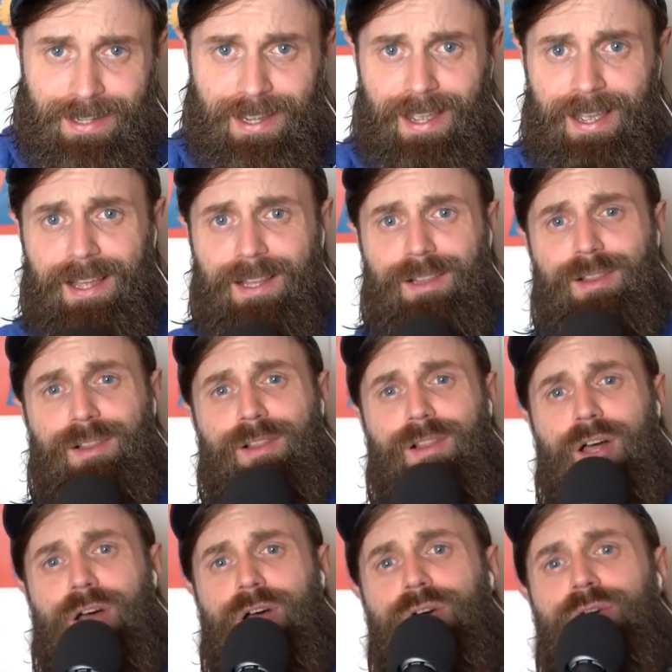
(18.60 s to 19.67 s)

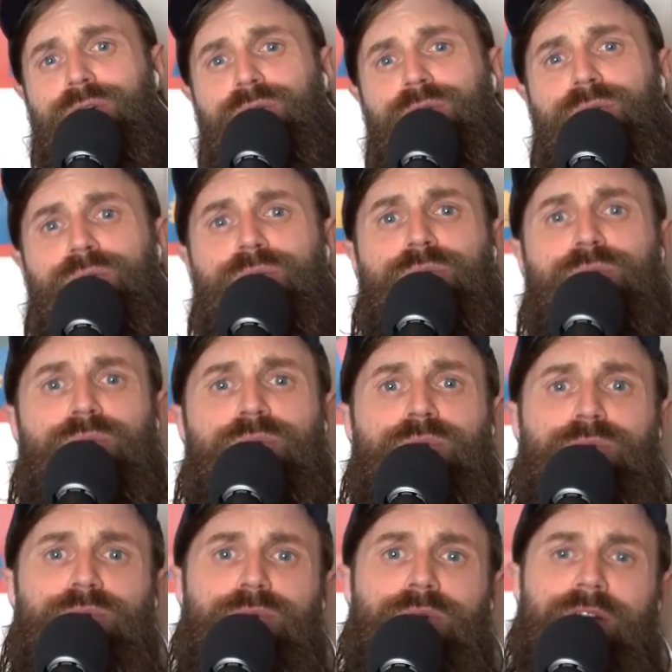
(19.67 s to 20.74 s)

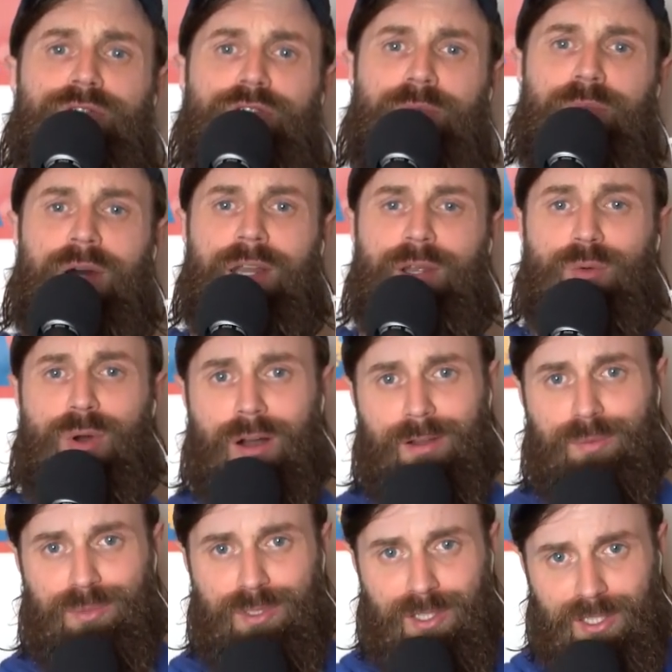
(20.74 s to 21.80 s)
Hello, everybody.
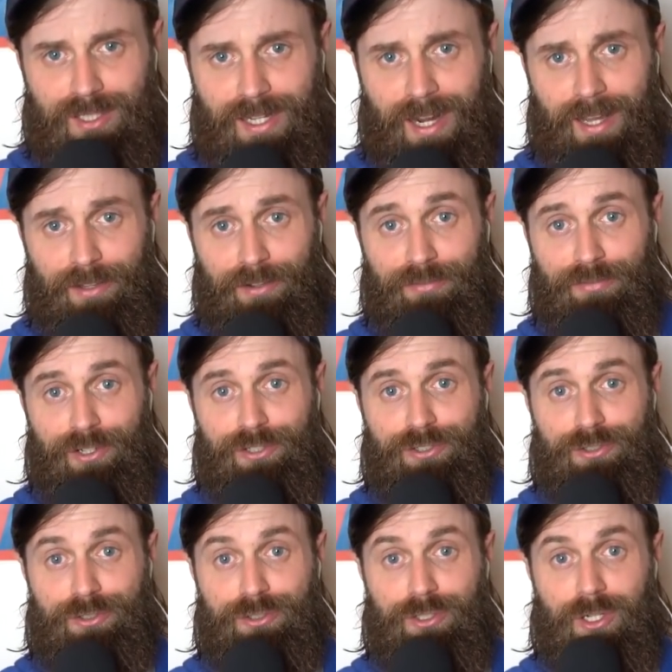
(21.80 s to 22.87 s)
Welcome to the Tyler
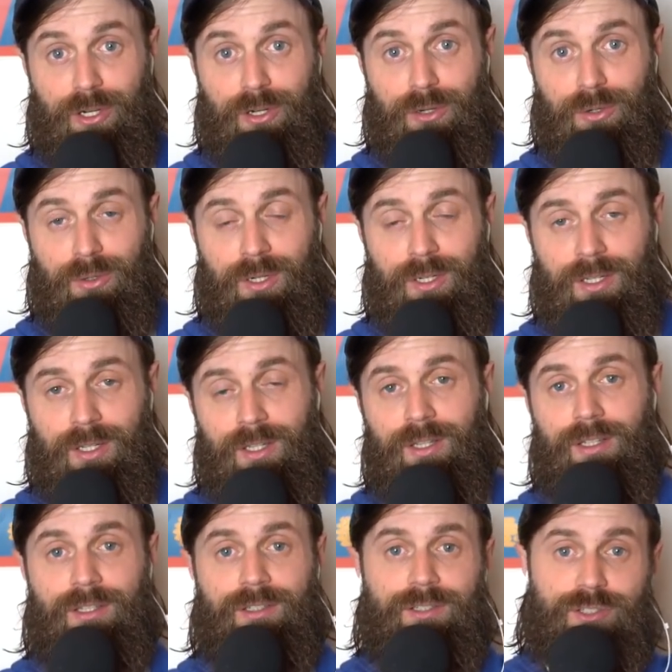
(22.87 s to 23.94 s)
Fischer Show.
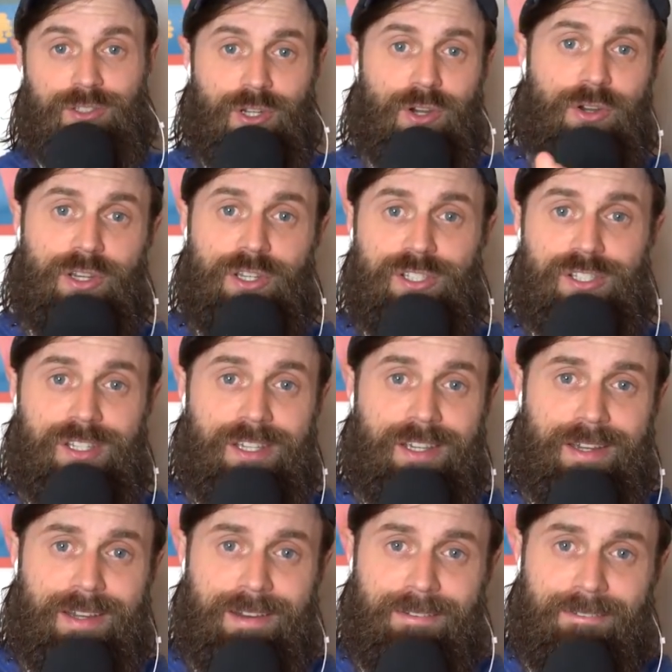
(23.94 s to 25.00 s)
So good to see
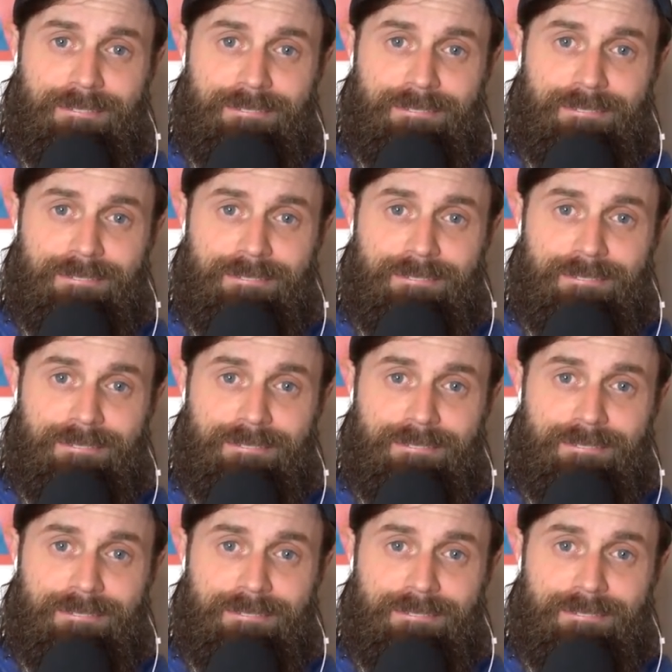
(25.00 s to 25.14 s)
you.